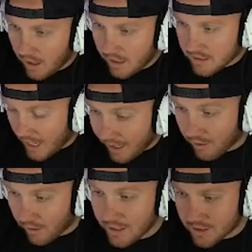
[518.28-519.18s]
It's kind
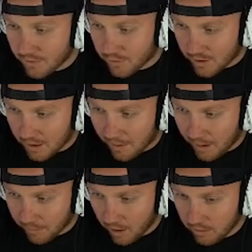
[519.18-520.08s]
of crazy if you think
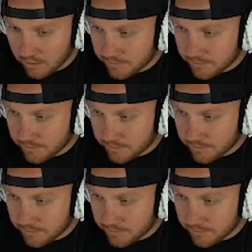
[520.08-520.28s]
about it, bro.